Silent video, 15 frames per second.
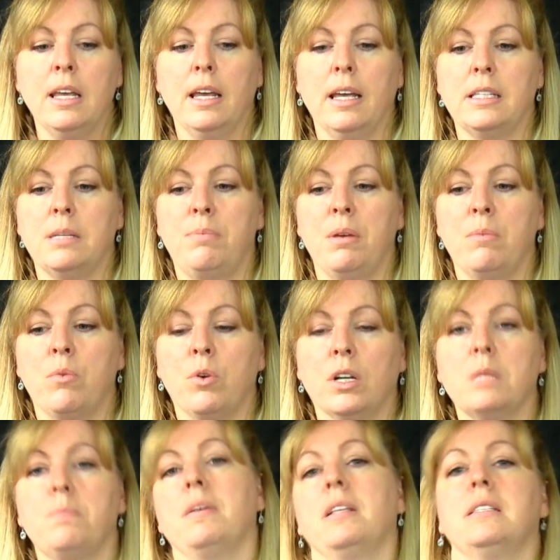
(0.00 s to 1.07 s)
It's a bit more
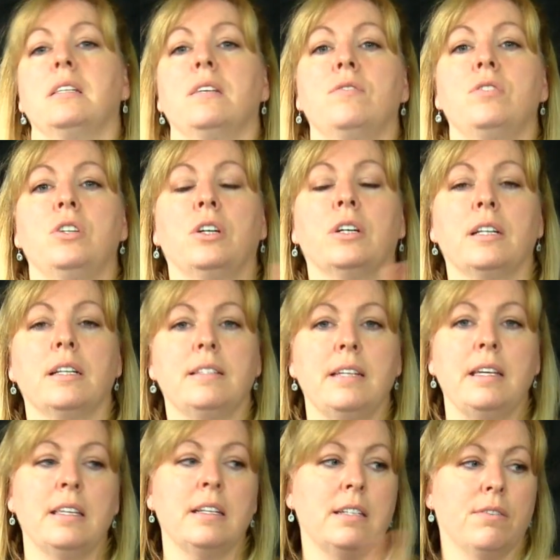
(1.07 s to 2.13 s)
expensive, so you're going to
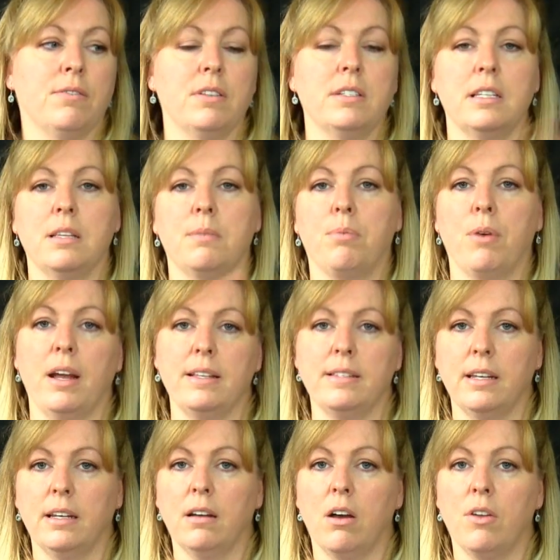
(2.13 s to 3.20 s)
see the difference in the
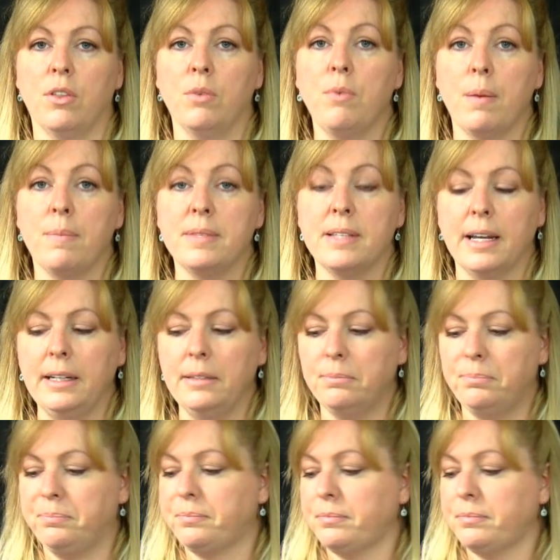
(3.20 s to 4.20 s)
pricing on the website.